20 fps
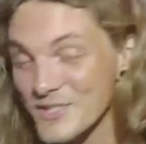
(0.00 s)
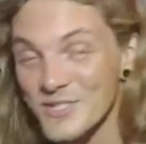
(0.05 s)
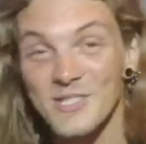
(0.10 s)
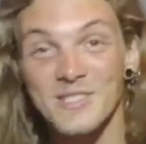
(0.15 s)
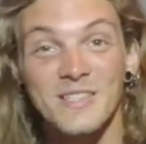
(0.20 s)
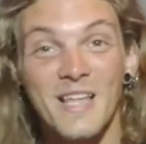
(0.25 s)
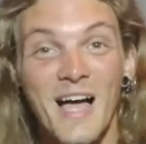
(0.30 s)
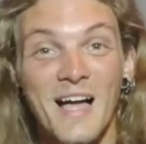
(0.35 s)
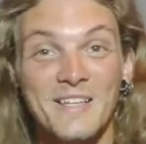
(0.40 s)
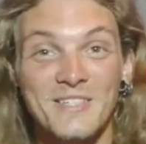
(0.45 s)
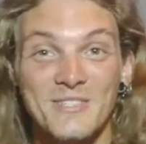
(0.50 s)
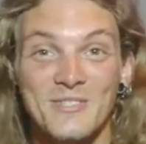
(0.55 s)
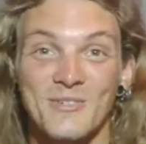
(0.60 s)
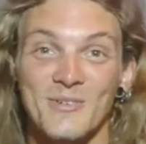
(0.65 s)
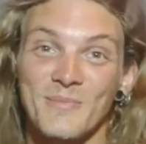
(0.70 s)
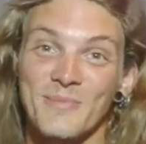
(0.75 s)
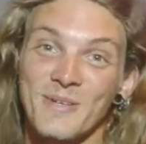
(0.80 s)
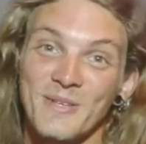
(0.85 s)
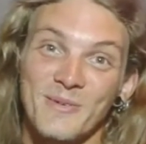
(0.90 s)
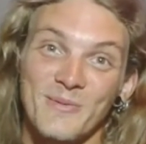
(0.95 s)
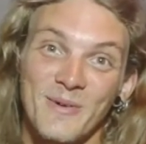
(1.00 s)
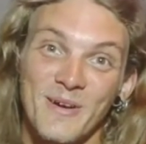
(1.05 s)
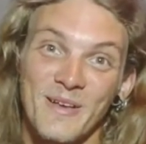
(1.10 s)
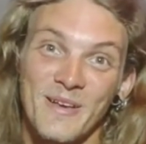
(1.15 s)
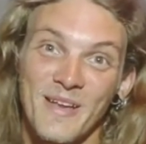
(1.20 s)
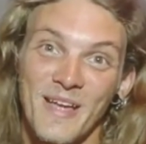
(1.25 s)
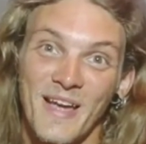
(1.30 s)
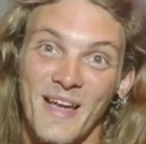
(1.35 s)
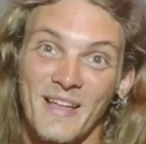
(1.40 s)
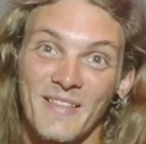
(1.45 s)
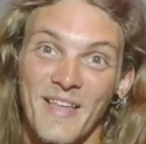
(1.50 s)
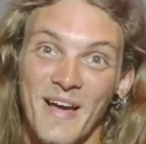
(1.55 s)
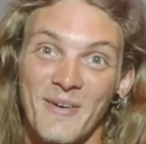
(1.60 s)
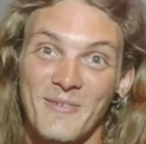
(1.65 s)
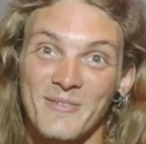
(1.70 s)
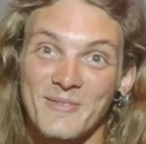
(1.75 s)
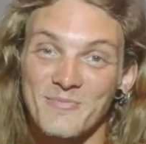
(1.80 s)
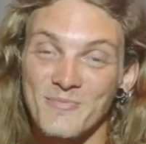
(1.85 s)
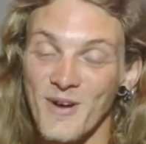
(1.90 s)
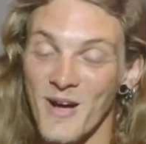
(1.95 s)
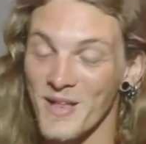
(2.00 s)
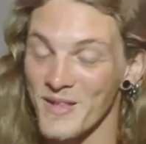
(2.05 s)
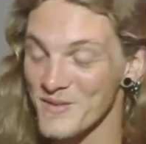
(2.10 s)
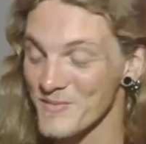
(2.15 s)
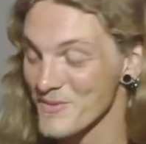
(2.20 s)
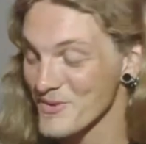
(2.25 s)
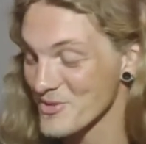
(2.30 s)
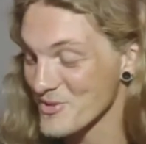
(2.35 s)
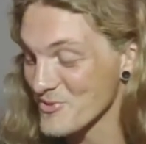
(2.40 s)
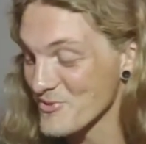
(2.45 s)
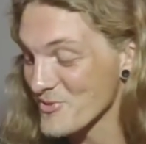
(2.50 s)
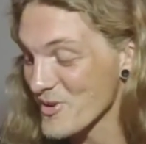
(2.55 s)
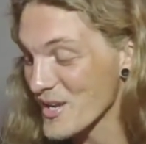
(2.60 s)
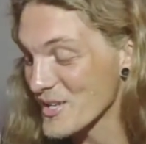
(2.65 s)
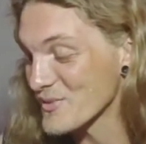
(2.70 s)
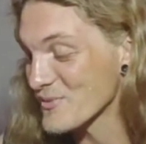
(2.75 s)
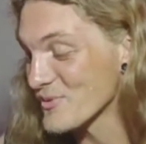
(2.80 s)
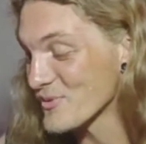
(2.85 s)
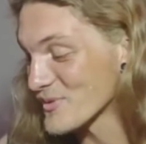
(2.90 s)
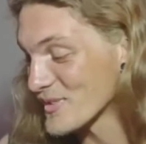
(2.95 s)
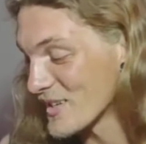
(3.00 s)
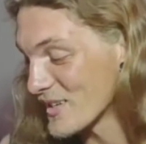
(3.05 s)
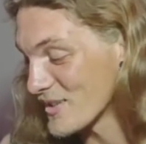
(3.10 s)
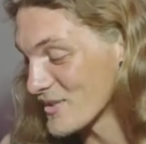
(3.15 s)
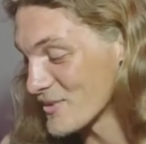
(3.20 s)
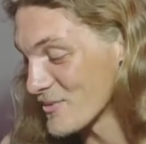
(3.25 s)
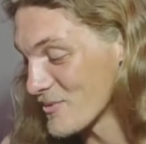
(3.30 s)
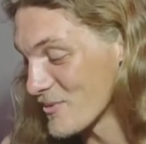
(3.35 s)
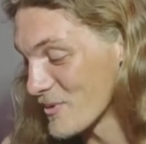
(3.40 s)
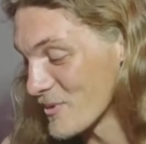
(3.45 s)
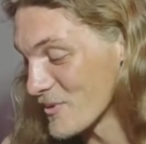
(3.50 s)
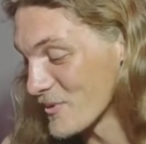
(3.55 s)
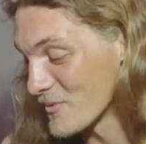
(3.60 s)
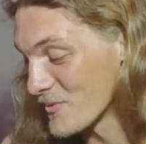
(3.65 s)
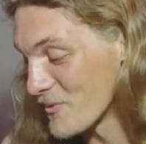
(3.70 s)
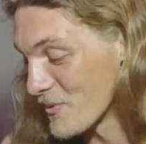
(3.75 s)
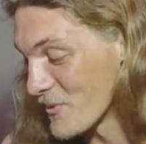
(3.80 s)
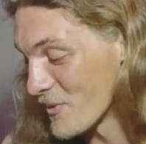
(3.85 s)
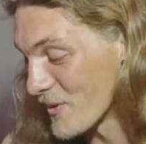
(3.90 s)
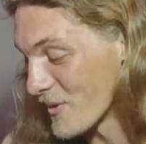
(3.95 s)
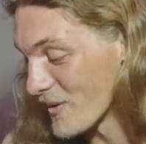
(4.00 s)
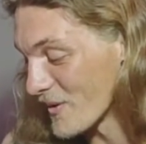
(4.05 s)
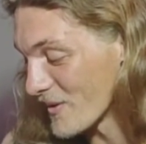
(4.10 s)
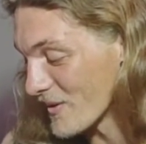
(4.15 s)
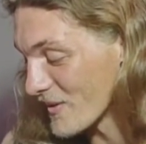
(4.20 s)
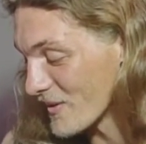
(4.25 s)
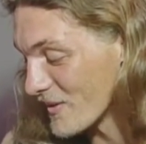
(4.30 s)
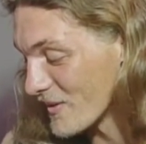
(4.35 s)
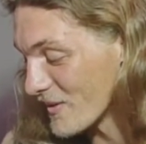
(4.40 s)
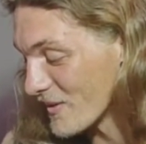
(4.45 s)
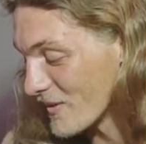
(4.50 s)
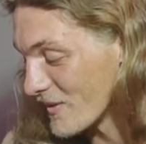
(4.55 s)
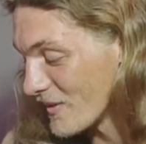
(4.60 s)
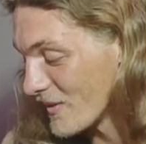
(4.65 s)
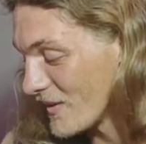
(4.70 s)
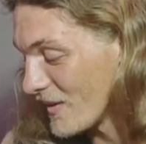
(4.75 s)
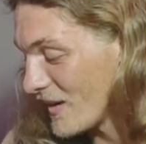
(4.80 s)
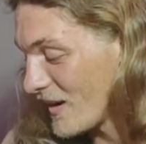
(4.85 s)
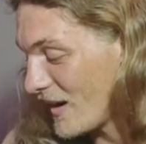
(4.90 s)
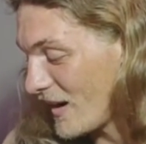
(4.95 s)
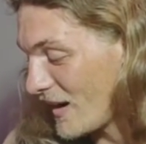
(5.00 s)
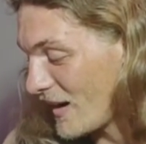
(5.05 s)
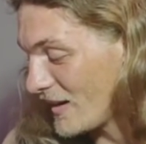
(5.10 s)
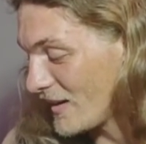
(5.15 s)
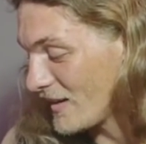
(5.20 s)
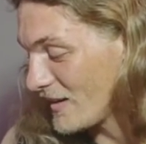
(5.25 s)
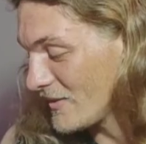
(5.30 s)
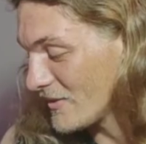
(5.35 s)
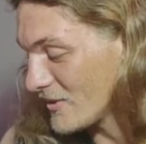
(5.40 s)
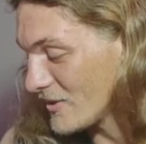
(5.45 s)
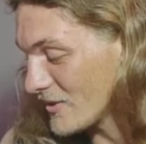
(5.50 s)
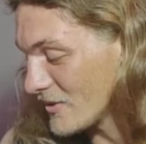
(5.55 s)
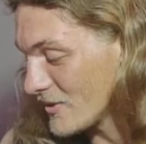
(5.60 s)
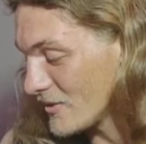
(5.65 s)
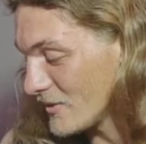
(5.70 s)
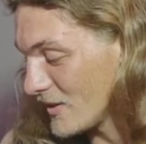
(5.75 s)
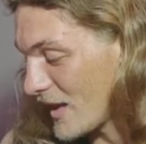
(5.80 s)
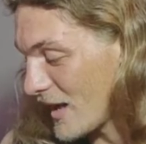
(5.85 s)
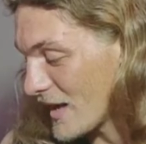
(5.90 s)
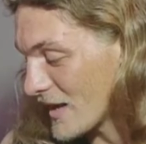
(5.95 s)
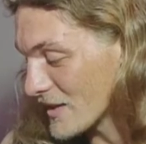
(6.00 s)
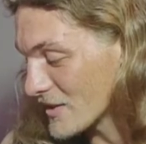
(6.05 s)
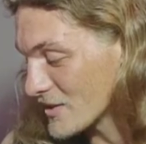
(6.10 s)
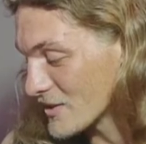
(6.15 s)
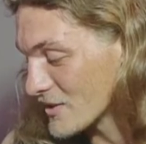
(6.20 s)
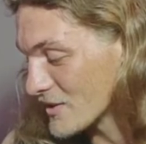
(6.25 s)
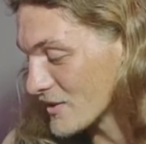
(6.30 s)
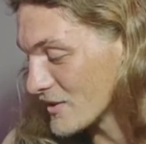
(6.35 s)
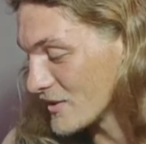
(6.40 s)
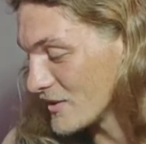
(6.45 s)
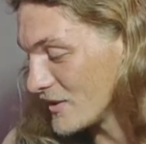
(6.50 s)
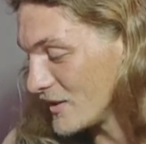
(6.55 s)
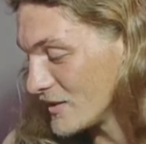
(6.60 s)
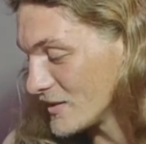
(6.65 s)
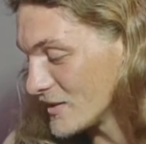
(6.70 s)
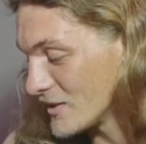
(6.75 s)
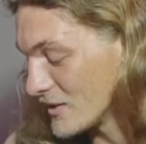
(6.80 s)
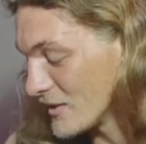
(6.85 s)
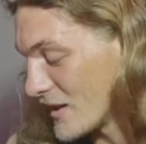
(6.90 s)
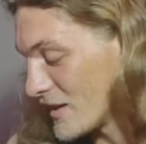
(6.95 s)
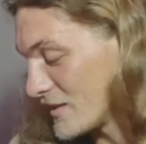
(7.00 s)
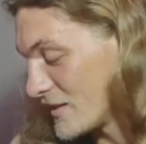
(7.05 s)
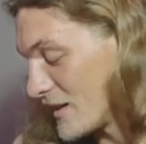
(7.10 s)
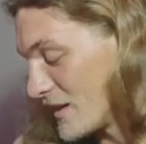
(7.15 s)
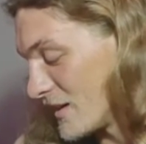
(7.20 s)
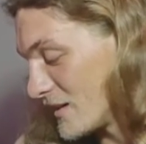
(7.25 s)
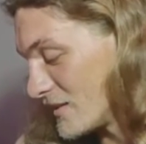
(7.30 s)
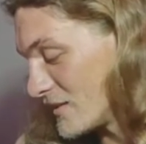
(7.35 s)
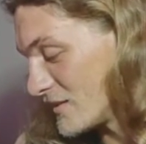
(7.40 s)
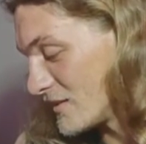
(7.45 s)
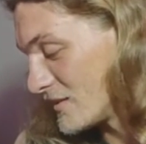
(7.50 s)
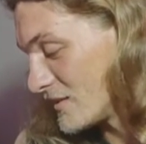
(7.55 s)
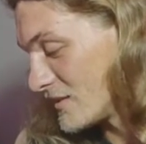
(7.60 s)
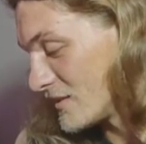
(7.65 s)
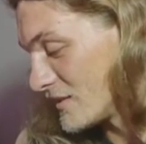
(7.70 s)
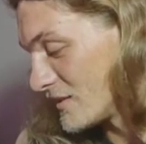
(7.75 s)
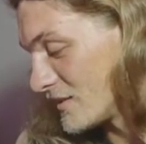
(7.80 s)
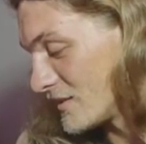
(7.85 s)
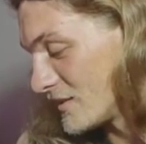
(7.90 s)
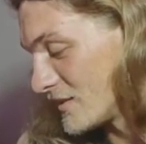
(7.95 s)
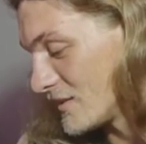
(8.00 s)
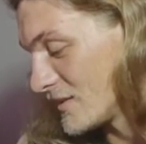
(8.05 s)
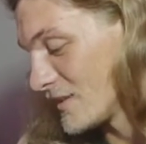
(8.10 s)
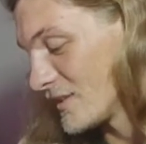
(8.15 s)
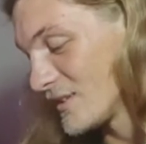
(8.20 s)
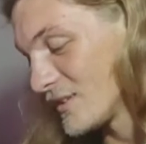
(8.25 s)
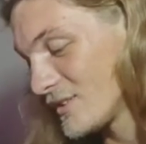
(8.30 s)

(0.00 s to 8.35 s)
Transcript: Because she latched on me the one day, and that was probably the most stressful thing in the world for her. I didn't even know you latched until that day.